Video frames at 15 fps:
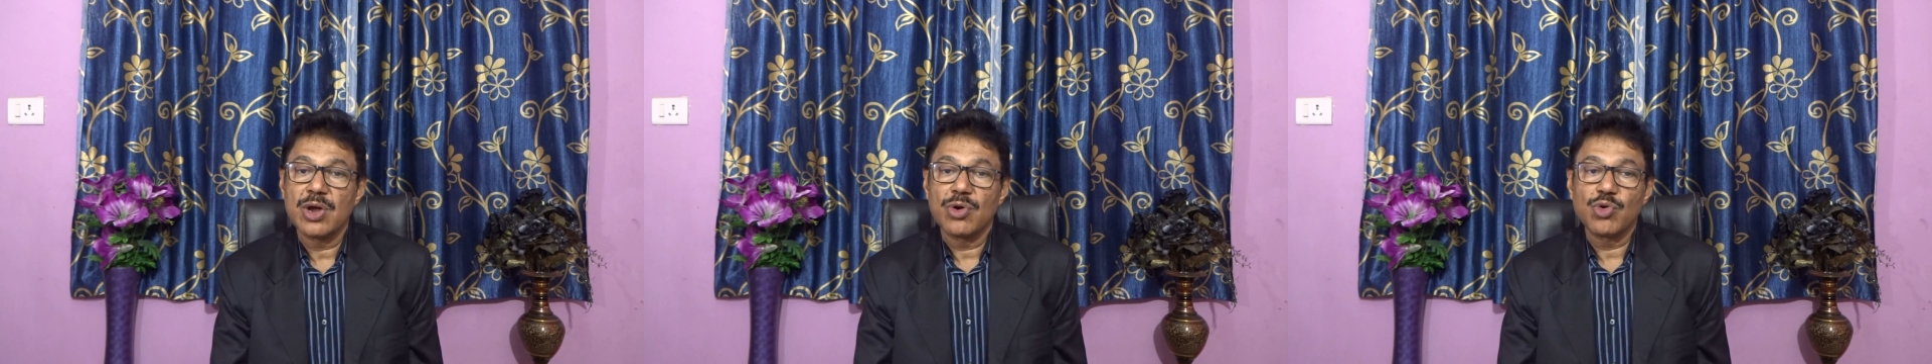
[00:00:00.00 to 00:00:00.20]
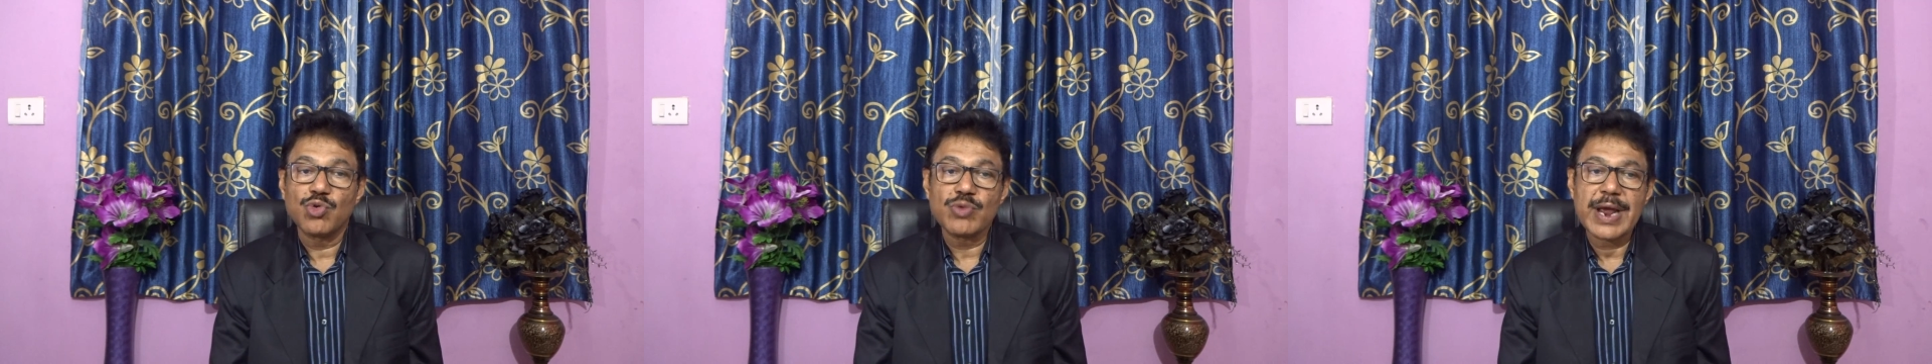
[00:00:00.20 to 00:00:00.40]

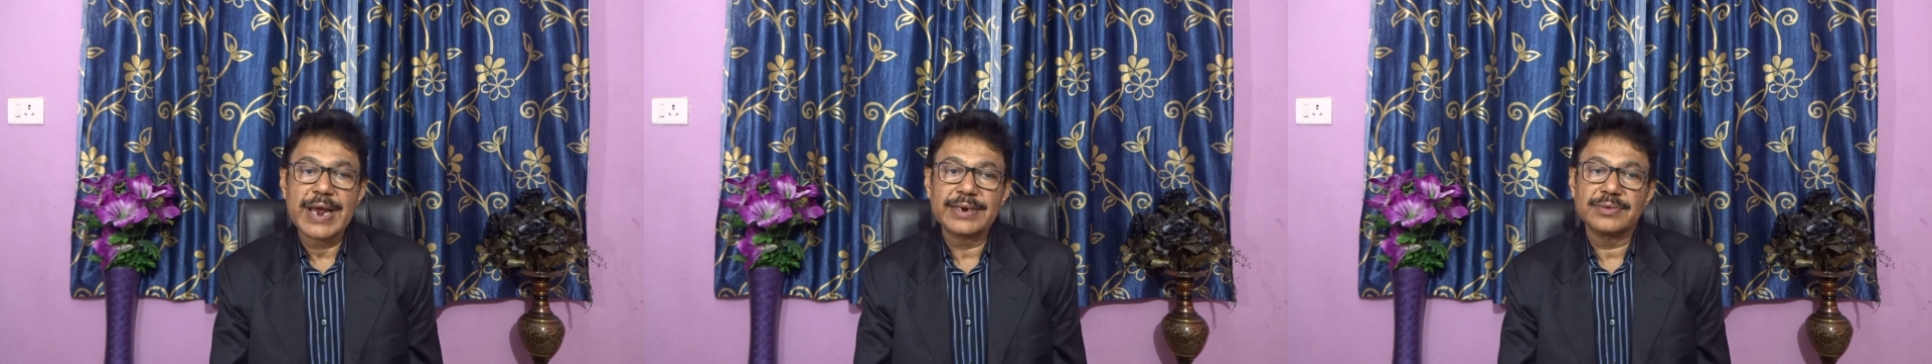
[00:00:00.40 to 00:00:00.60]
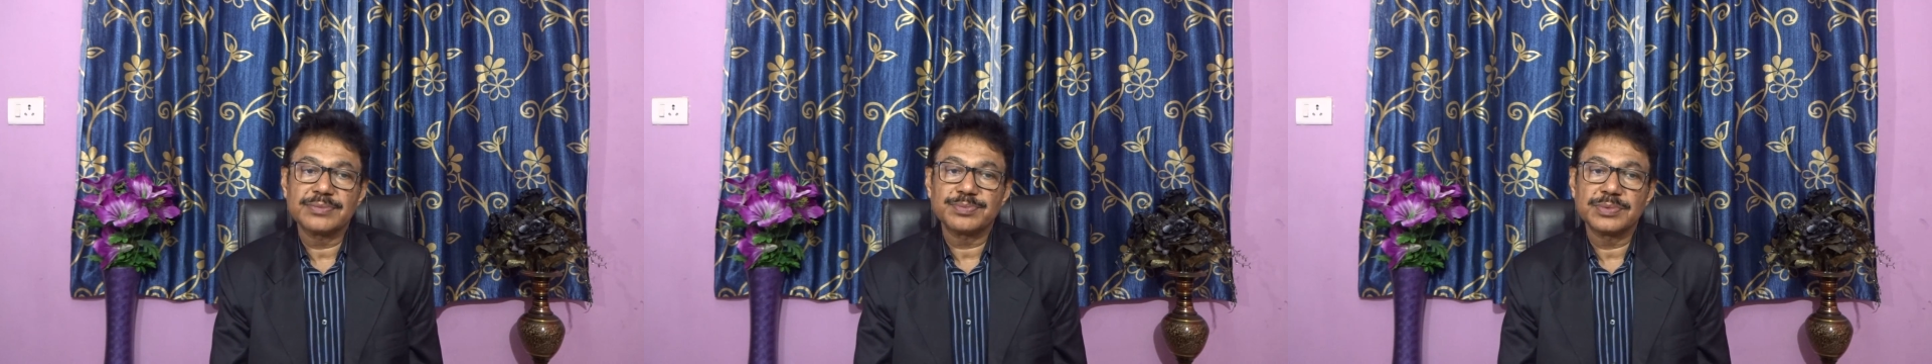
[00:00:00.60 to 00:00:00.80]
who
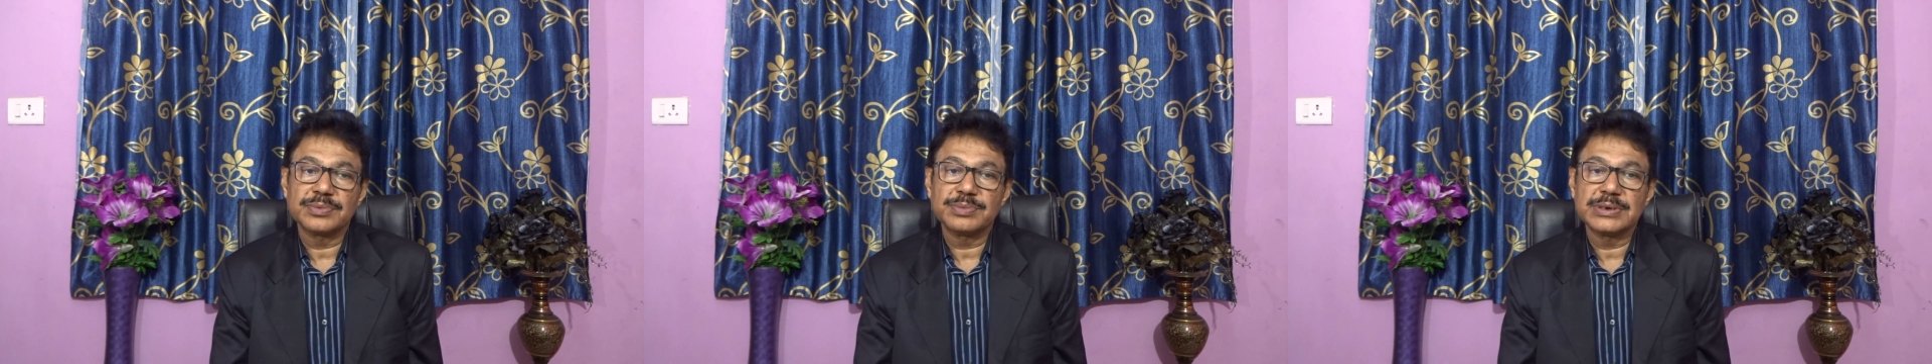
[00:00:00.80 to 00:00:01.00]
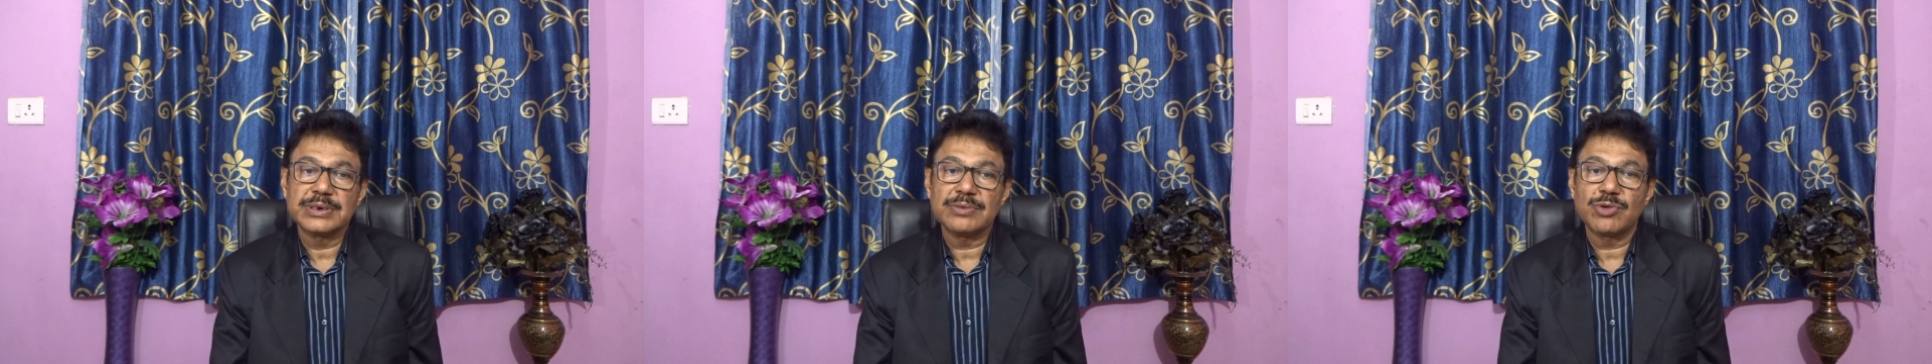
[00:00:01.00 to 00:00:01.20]
had
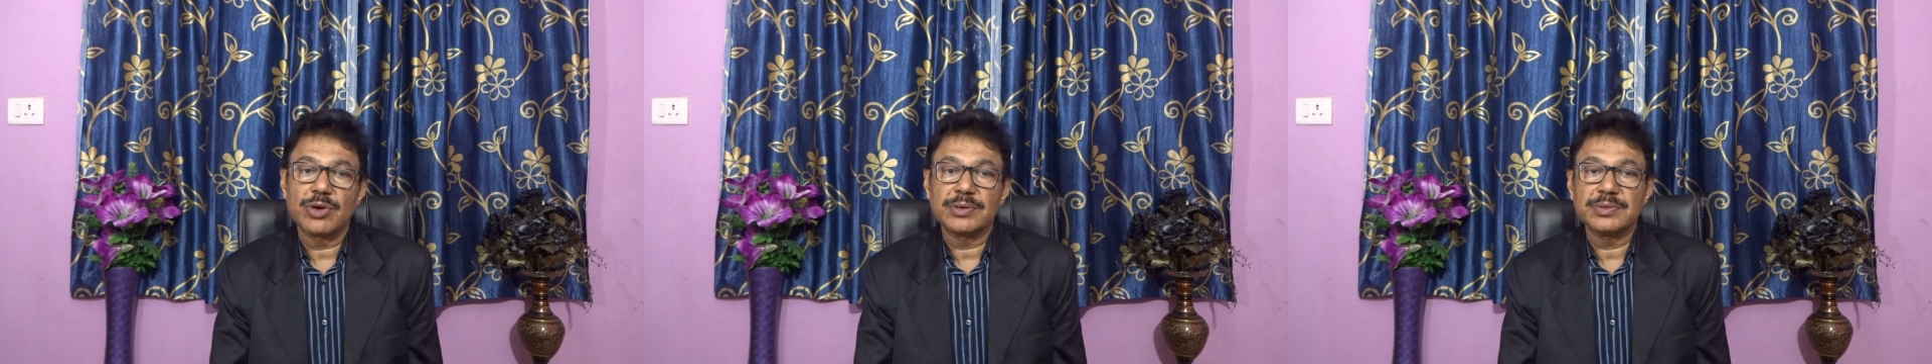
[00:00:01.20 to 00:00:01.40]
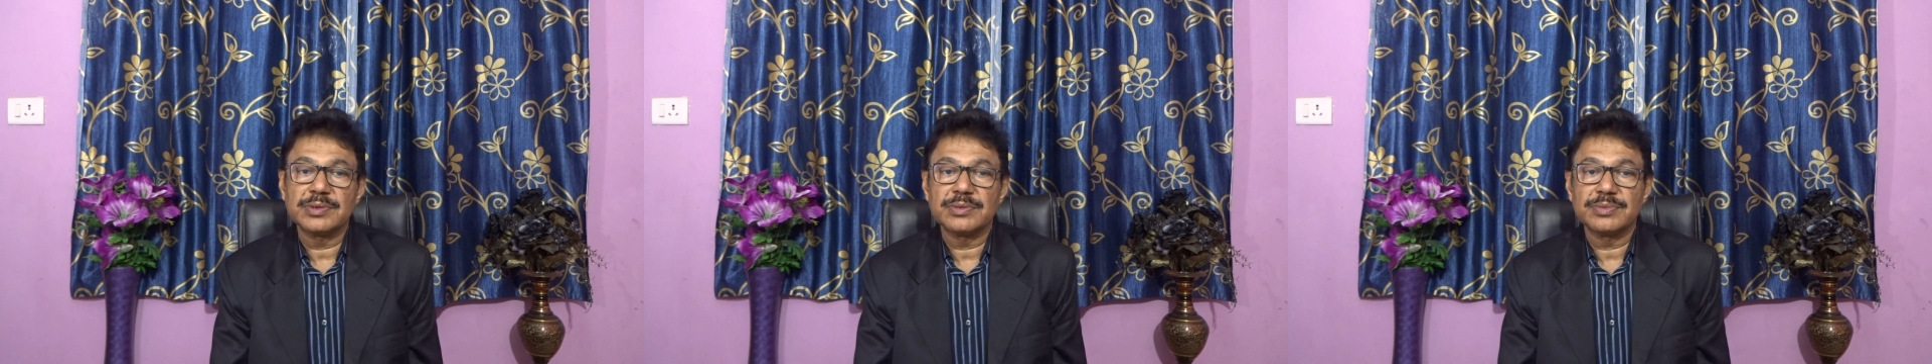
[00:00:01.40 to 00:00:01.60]
been
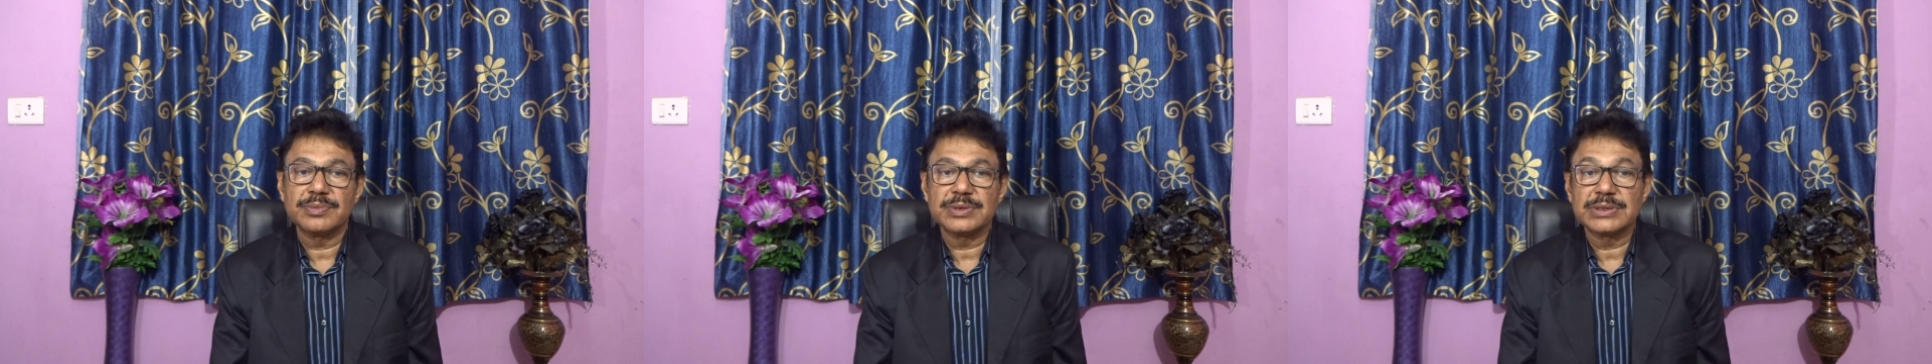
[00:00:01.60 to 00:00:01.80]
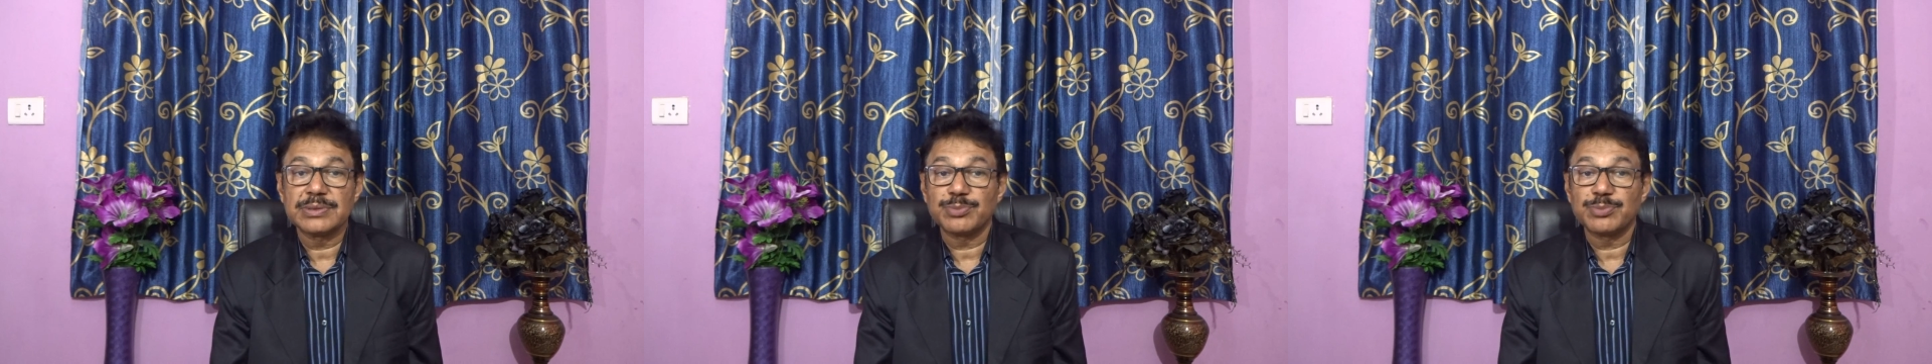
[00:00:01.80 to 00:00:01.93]
involved with